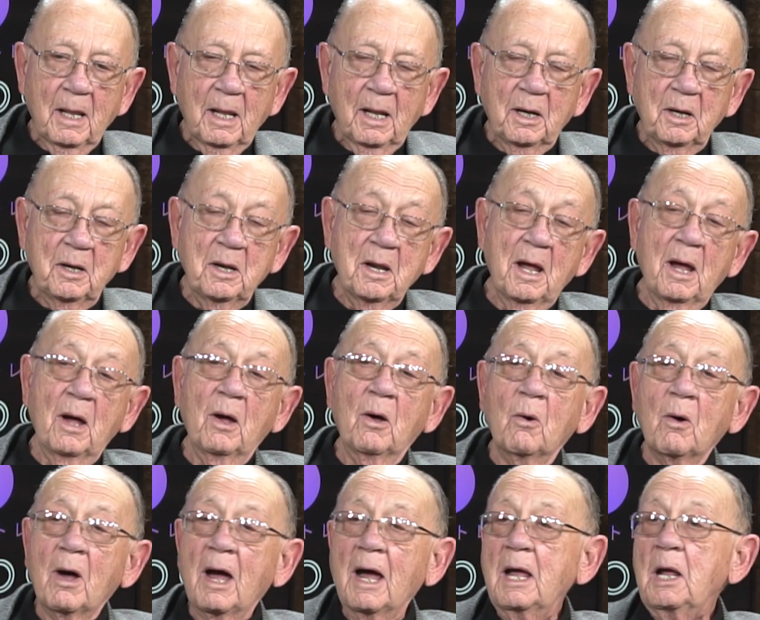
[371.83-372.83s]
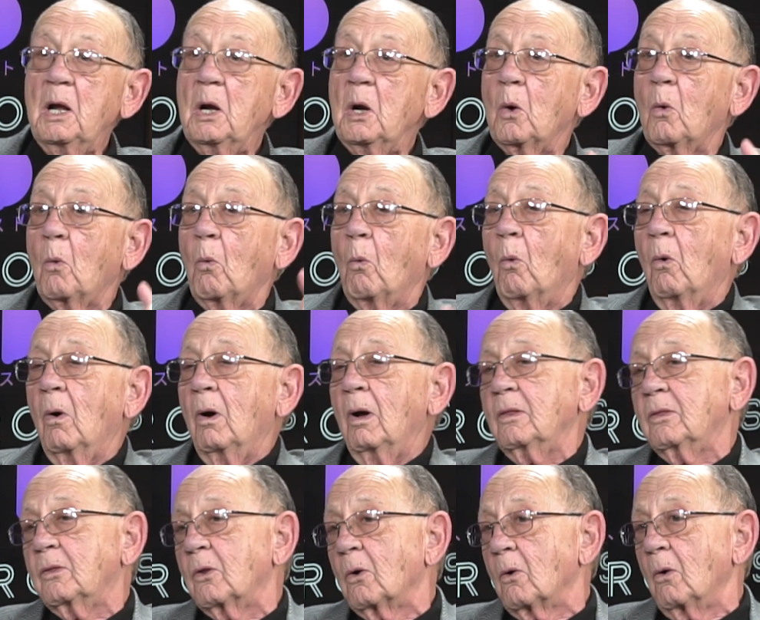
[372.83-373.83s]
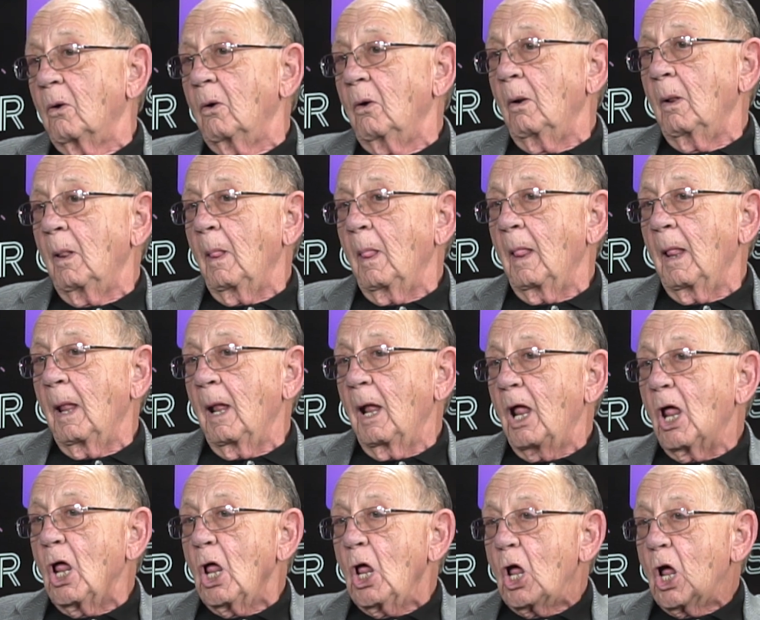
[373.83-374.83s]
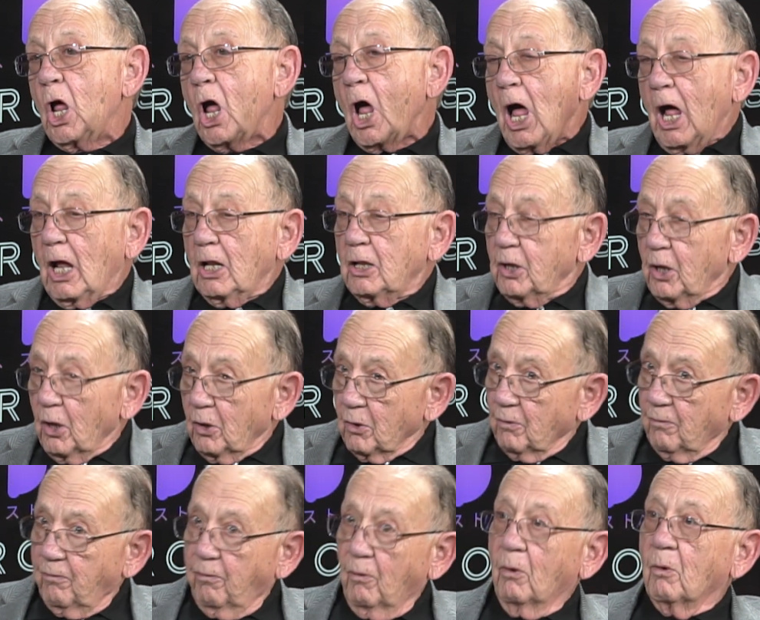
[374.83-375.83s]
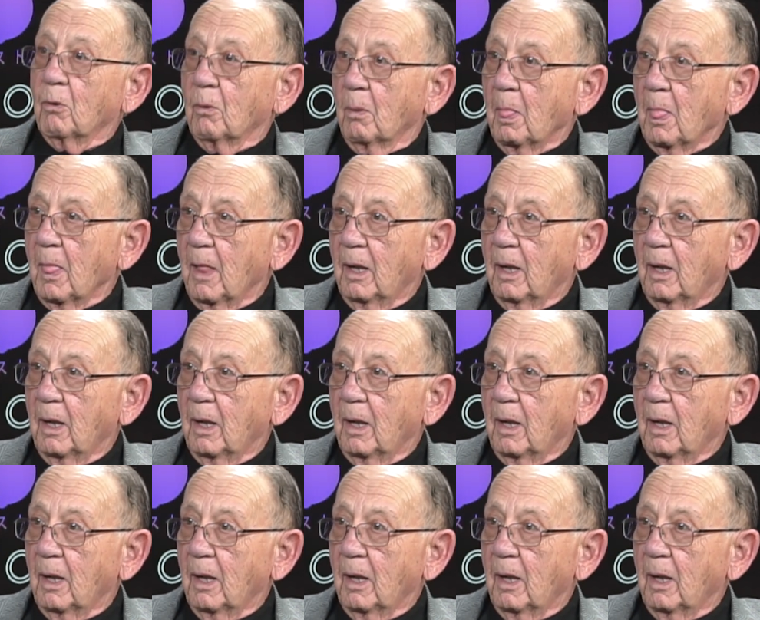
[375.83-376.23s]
now I hear Walter on the other phone.